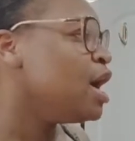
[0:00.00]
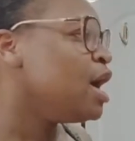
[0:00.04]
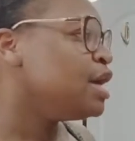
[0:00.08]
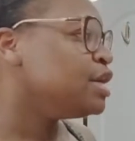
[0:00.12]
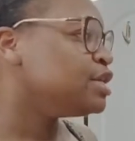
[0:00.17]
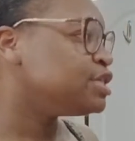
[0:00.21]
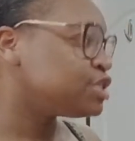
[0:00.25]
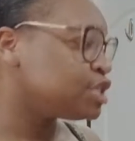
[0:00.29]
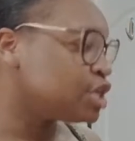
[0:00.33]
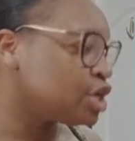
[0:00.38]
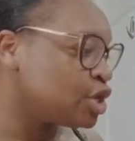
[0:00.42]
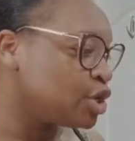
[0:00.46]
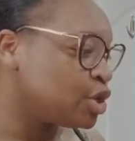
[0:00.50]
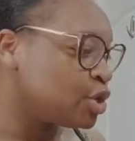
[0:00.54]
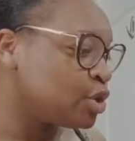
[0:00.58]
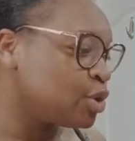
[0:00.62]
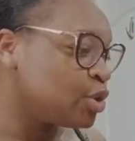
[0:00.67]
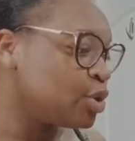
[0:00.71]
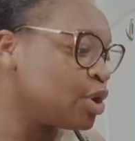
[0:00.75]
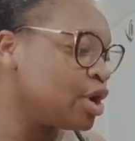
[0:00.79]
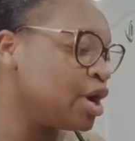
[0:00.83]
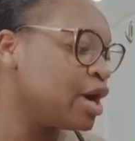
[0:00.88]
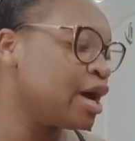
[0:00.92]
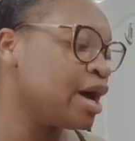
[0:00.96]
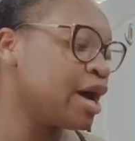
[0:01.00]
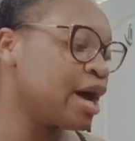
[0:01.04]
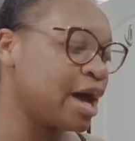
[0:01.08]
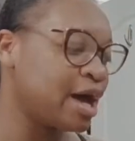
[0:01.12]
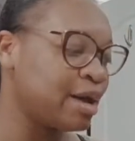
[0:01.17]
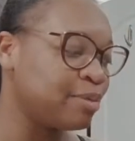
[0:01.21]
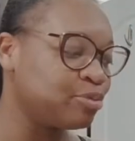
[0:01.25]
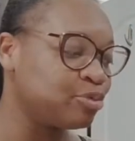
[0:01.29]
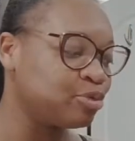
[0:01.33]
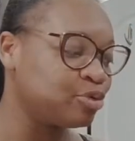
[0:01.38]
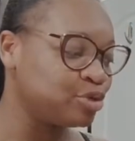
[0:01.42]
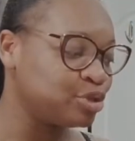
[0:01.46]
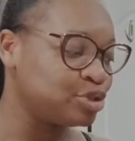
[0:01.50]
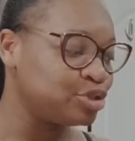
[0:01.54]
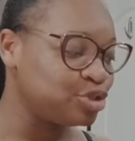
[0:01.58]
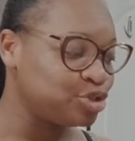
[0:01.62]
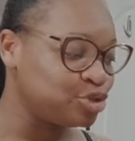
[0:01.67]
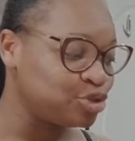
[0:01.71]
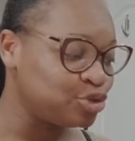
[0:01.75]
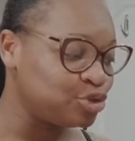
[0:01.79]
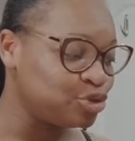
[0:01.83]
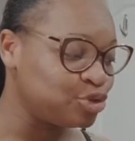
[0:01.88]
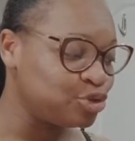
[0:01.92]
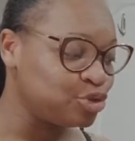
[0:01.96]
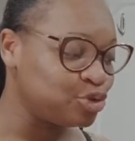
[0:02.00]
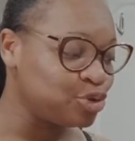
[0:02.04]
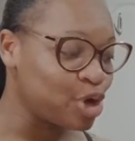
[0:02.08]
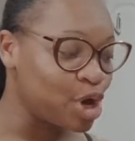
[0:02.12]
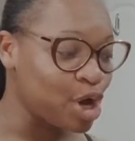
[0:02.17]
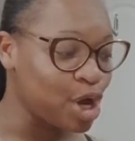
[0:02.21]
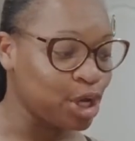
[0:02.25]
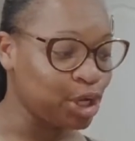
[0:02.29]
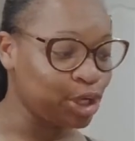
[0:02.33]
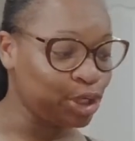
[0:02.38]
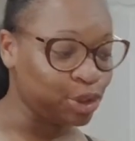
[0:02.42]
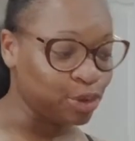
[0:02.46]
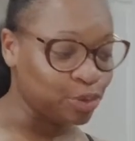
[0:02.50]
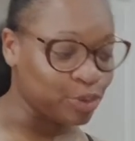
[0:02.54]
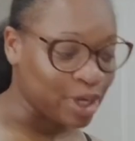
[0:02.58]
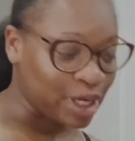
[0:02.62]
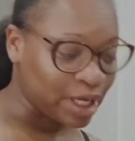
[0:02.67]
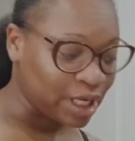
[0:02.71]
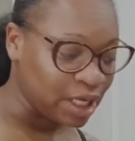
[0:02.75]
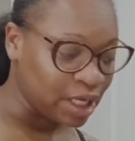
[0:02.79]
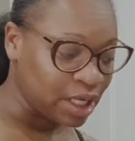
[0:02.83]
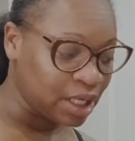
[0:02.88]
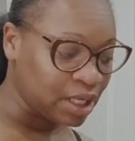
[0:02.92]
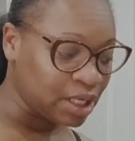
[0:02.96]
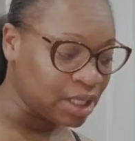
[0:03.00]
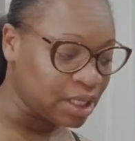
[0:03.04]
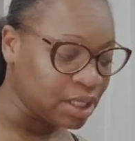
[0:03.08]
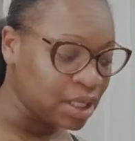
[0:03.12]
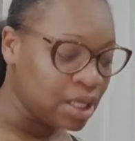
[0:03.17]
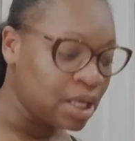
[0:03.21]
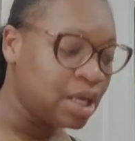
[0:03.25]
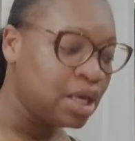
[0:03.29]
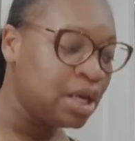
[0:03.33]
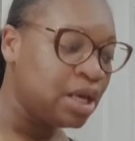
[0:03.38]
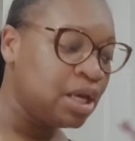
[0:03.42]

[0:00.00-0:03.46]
So I'm going to do what I can.